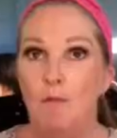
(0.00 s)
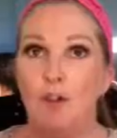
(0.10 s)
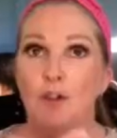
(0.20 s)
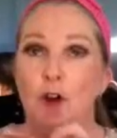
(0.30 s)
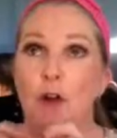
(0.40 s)

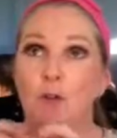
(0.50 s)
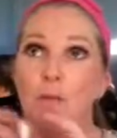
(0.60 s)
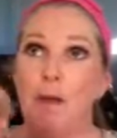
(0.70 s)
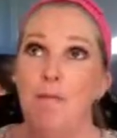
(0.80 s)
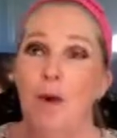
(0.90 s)
just trying to
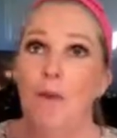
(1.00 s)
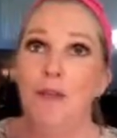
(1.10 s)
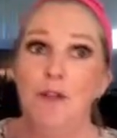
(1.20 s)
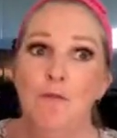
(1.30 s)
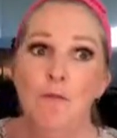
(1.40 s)
remember, I
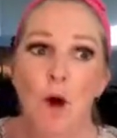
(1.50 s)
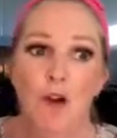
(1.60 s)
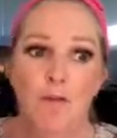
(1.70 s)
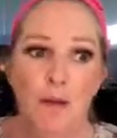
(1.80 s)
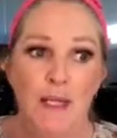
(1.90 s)
think it
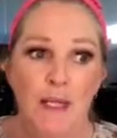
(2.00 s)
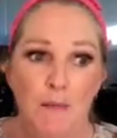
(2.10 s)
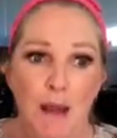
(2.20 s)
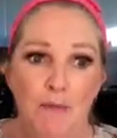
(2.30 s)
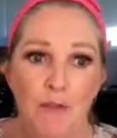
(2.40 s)
might have been
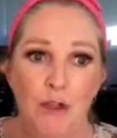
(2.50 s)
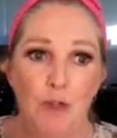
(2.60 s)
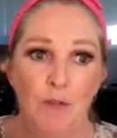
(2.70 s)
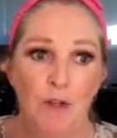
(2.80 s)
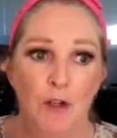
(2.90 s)
Samantha
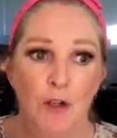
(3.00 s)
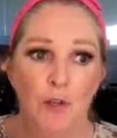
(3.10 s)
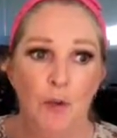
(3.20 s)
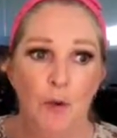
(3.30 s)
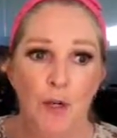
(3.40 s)
Schillerman who
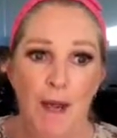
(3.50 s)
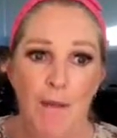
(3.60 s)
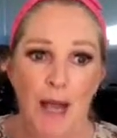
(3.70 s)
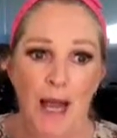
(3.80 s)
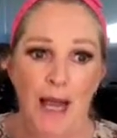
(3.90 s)
put
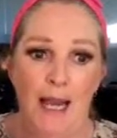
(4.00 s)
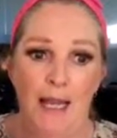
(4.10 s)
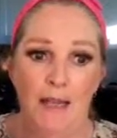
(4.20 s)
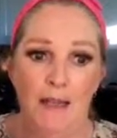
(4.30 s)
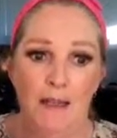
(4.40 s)
up
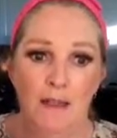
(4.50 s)
a